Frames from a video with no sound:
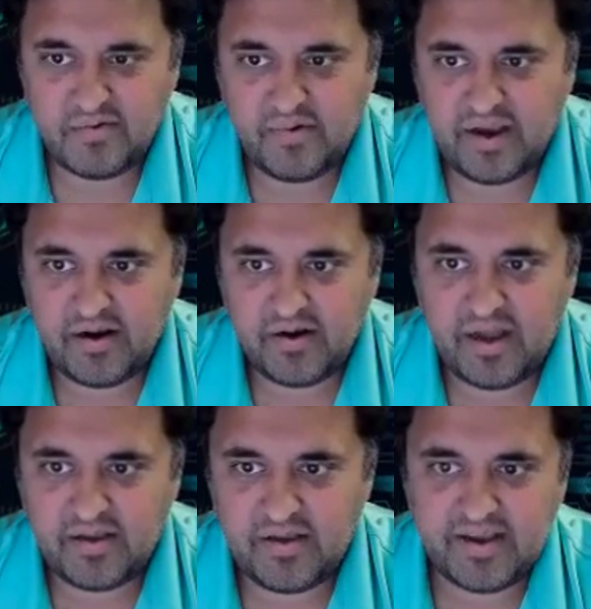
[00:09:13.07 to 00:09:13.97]

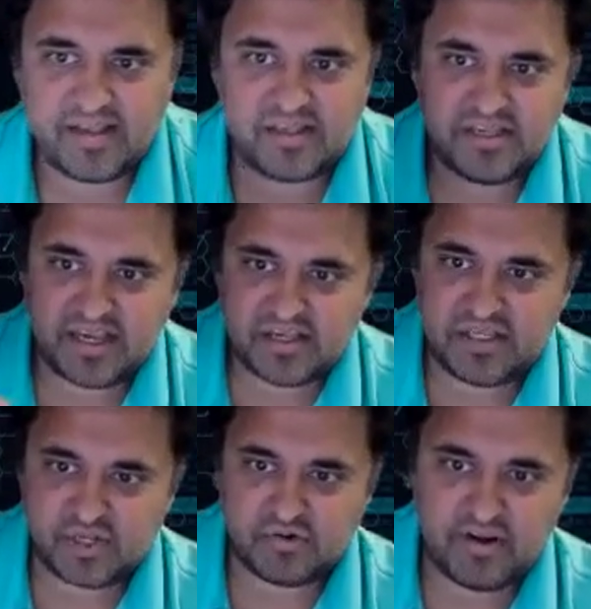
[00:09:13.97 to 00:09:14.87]
where you got 6
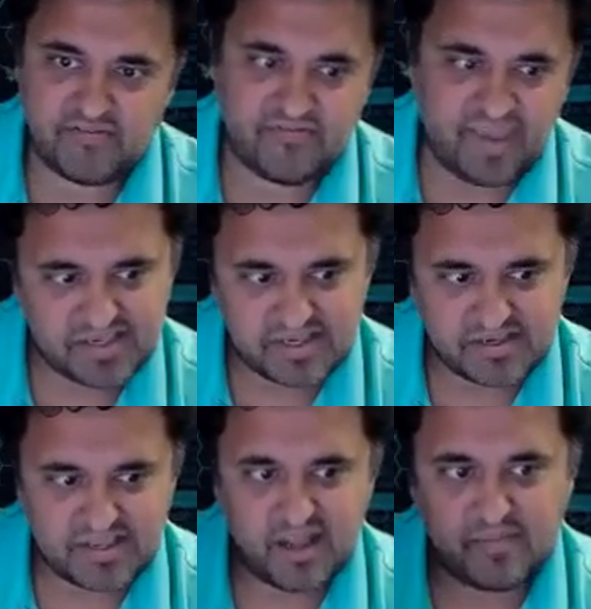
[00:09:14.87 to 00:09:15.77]
discrete
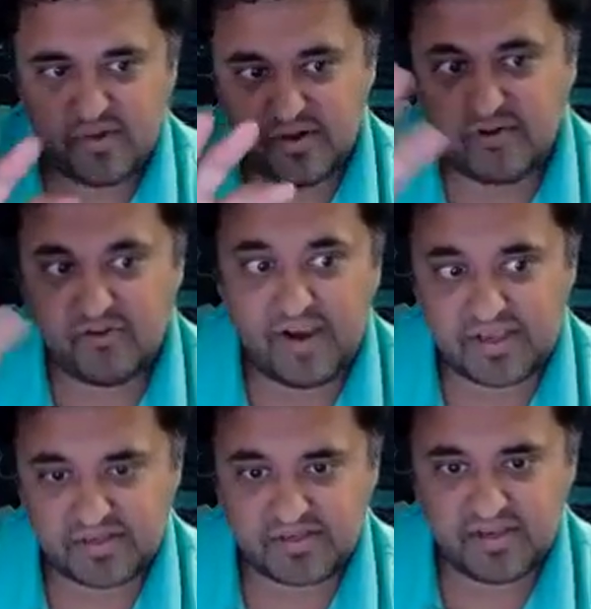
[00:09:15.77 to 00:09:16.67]
phases that help you
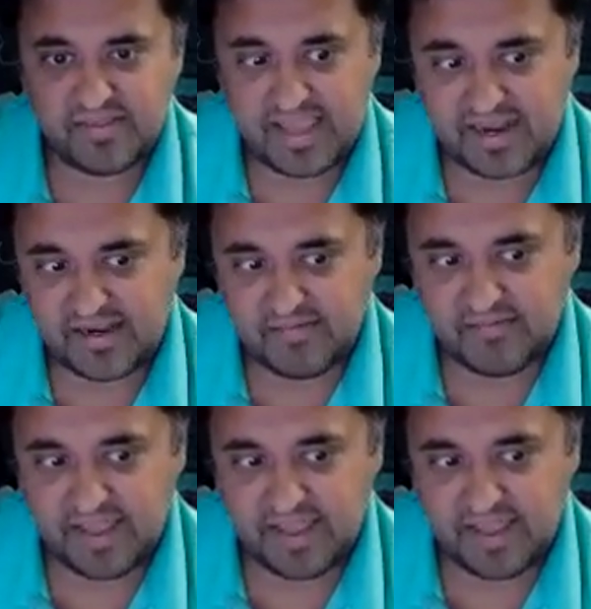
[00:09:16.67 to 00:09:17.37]
address that